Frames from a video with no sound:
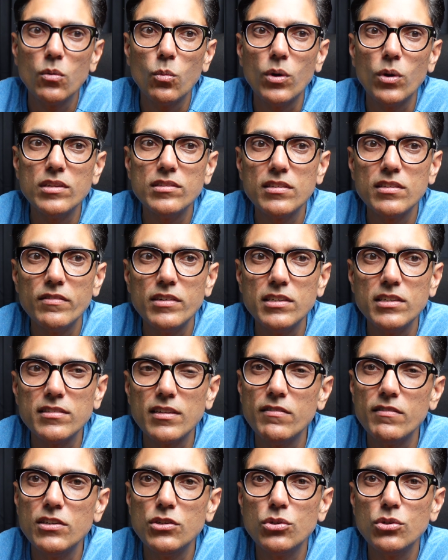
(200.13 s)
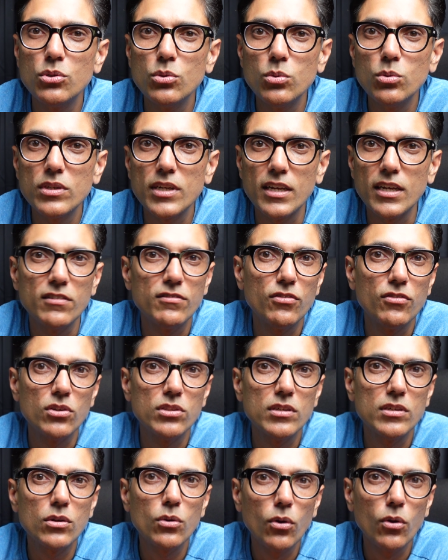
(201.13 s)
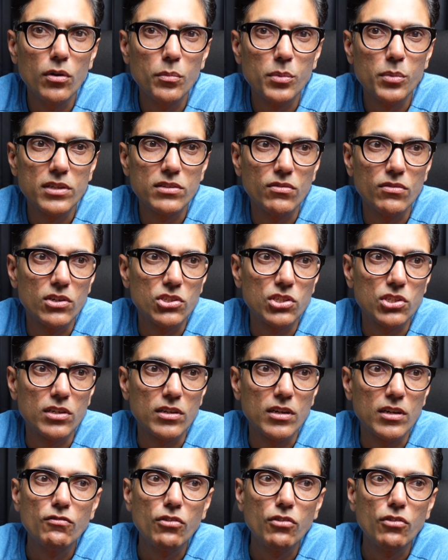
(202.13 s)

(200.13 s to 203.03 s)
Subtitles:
177 to 210 for the cold pressed version.